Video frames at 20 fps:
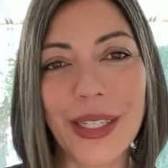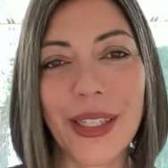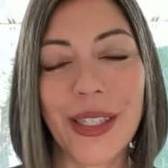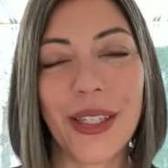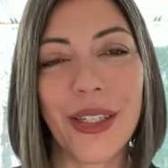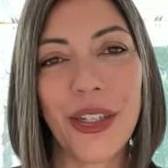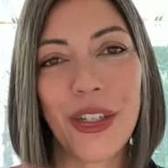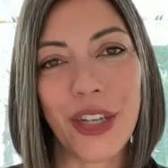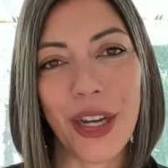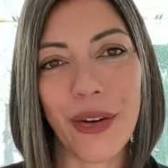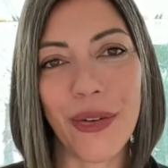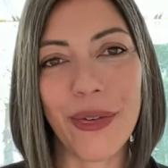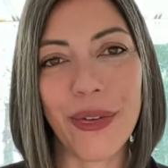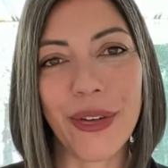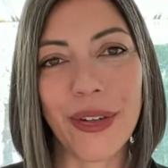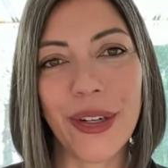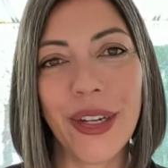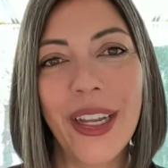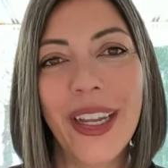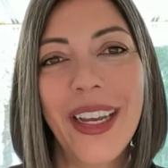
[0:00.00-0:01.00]
least the
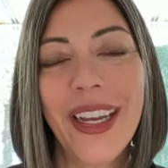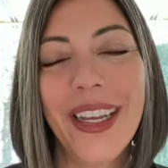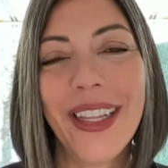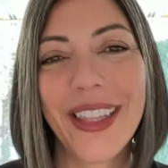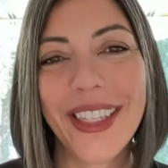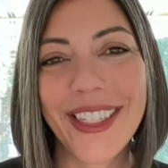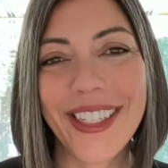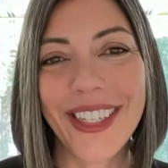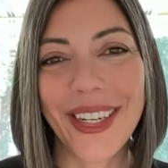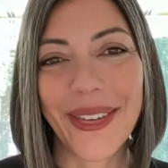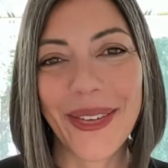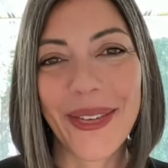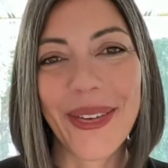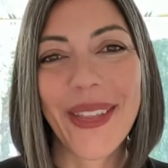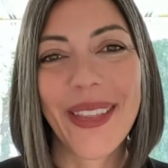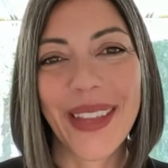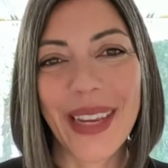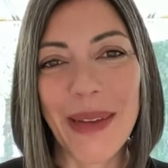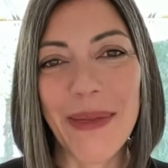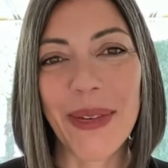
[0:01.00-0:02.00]
general
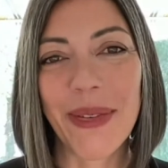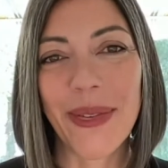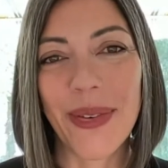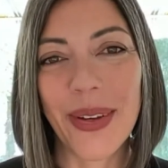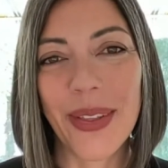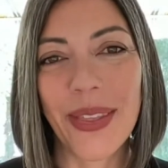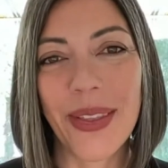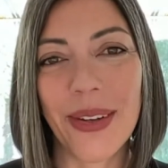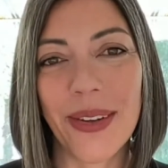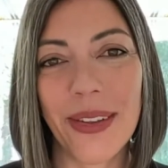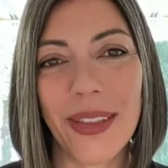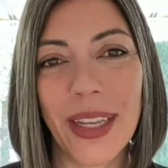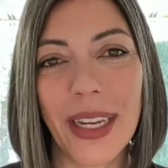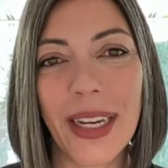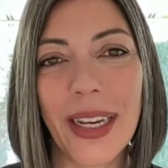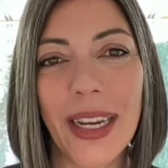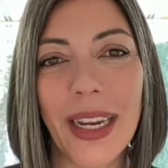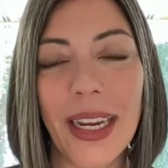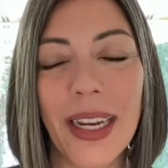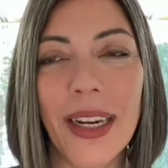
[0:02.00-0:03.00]
theme of what they're
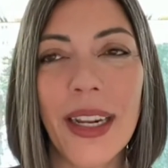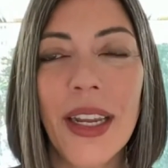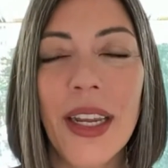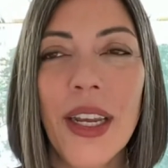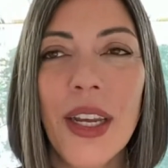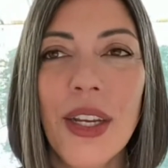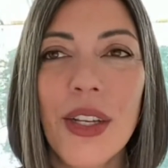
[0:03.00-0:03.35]
thinking.